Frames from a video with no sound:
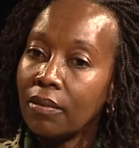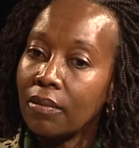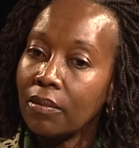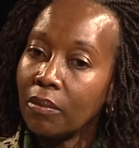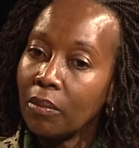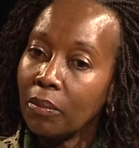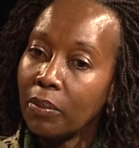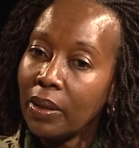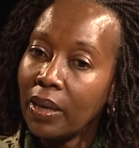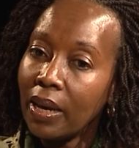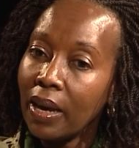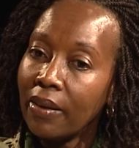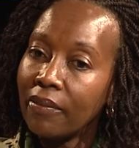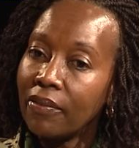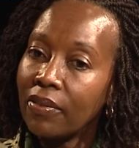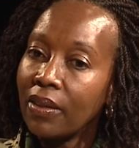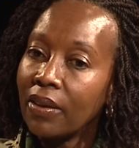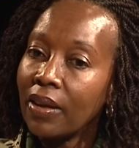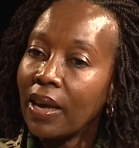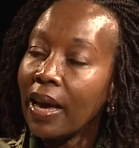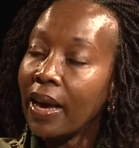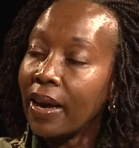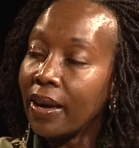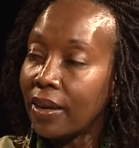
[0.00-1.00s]
We have the
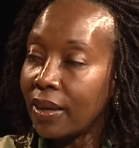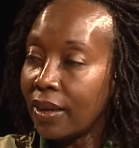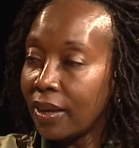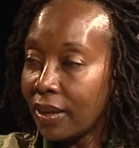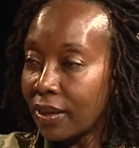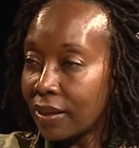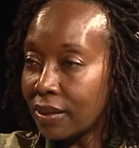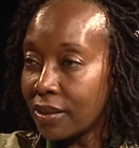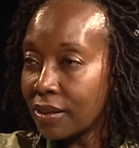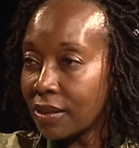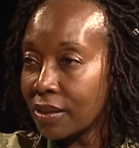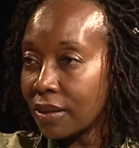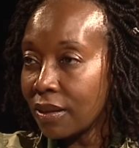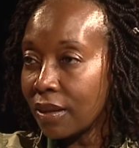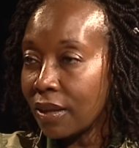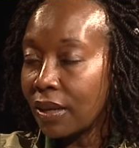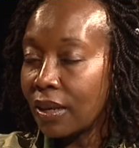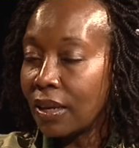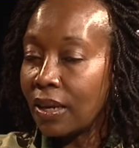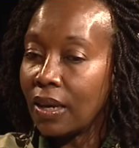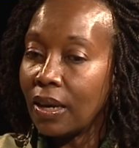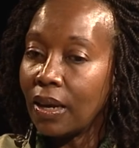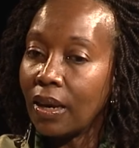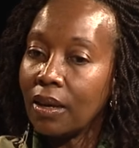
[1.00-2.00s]
high end,
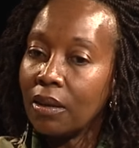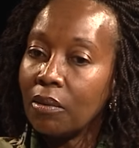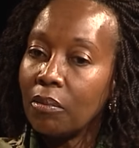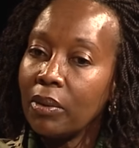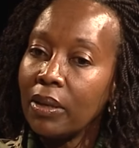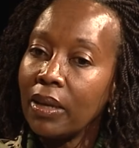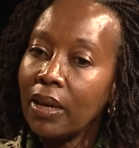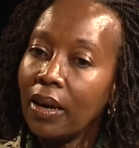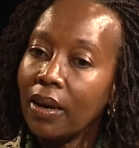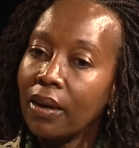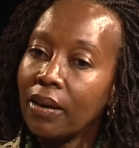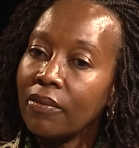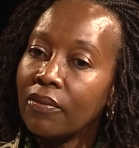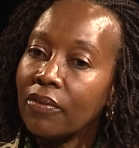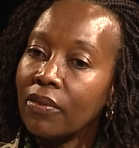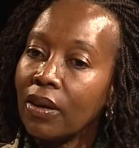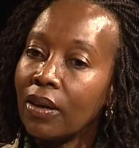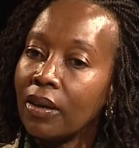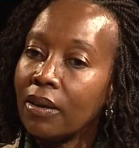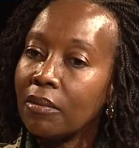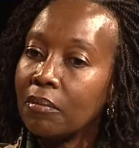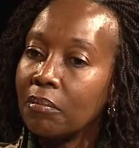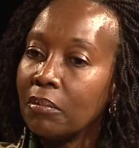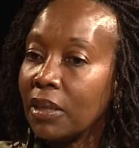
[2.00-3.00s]
and we have
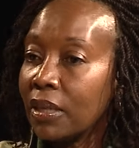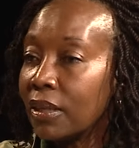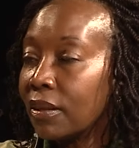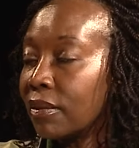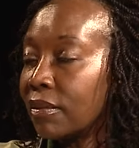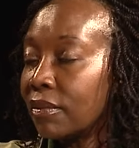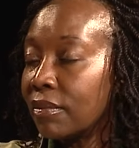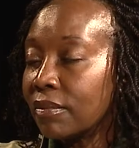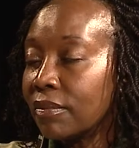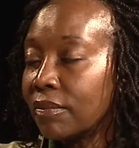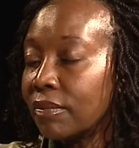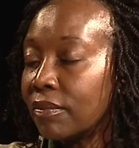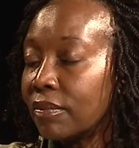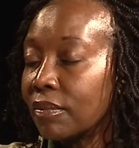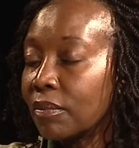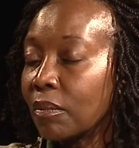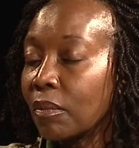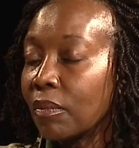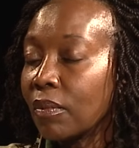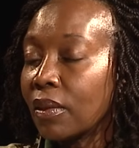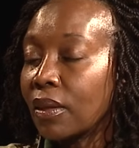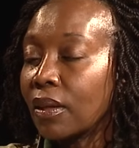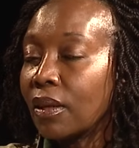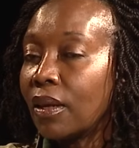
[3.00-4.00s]
middle,
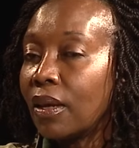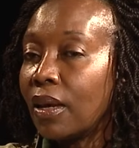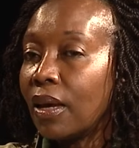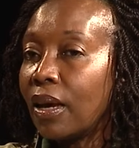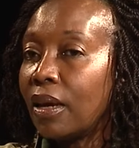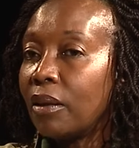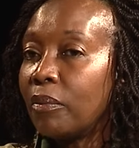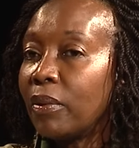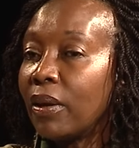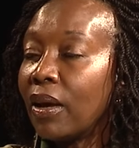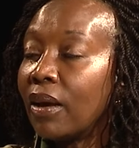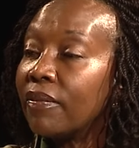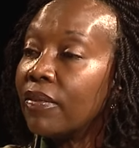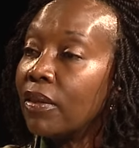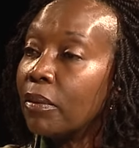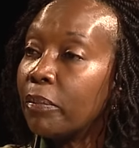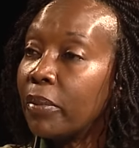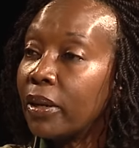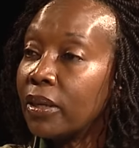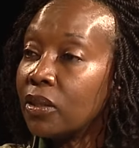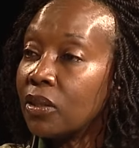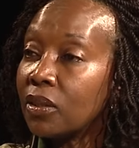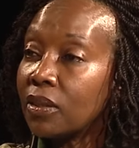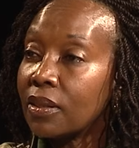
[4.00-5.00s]
and we have the
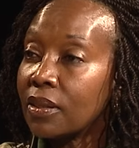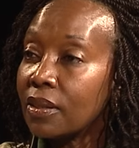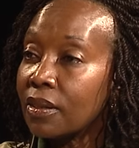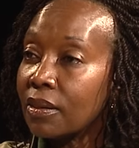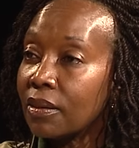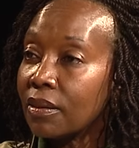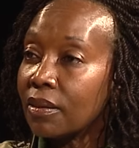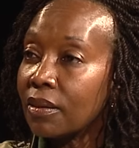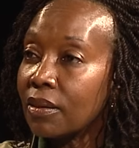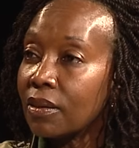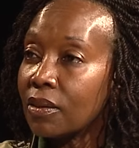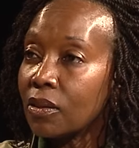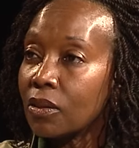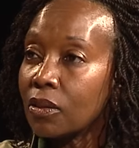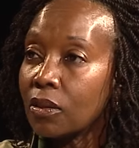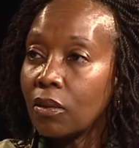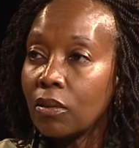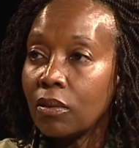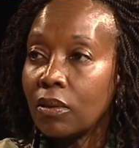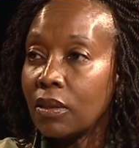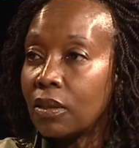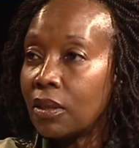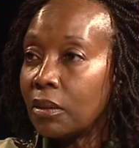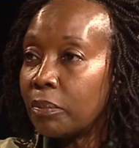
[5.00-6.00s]
budget. So
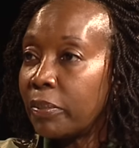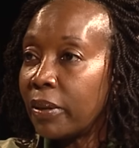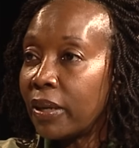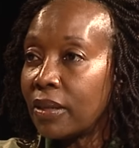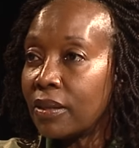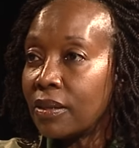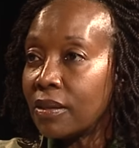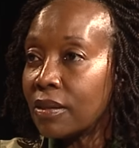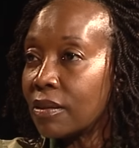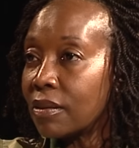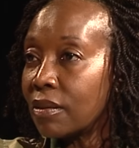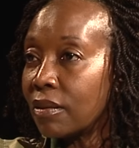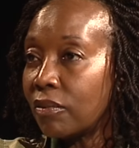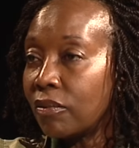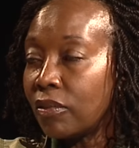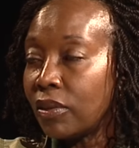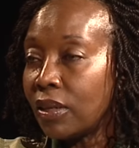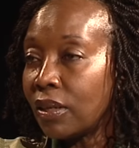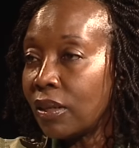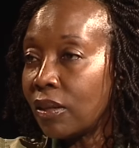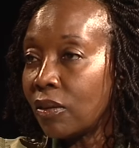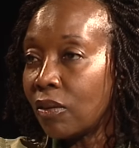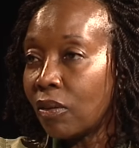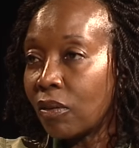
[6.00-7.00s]
it depends
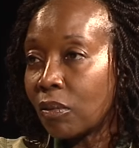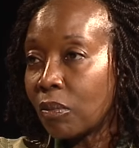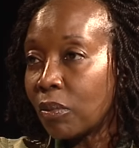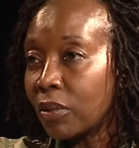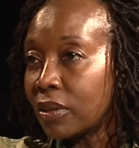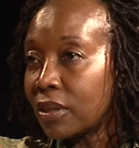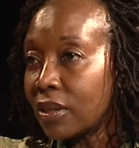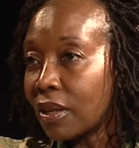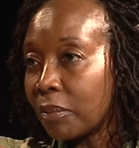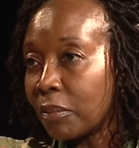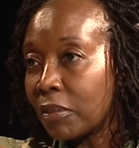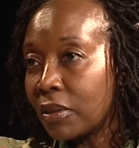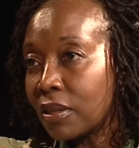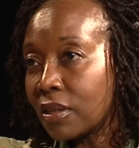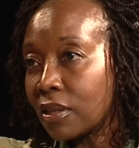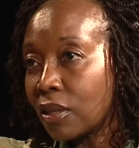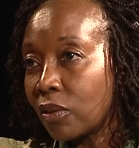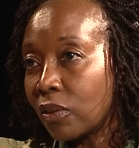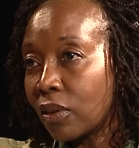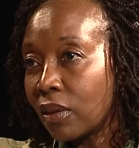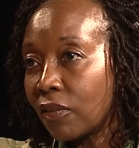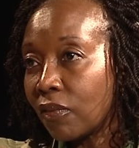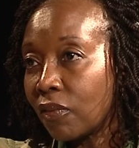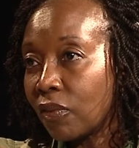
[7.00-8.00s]
really on what somebody's
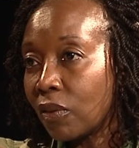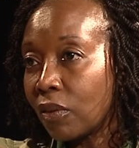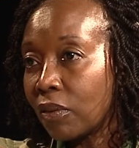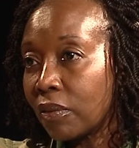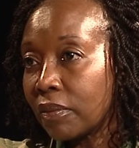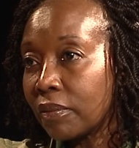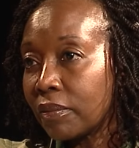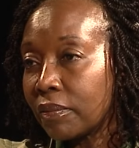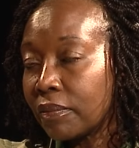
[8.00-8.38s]
looking for.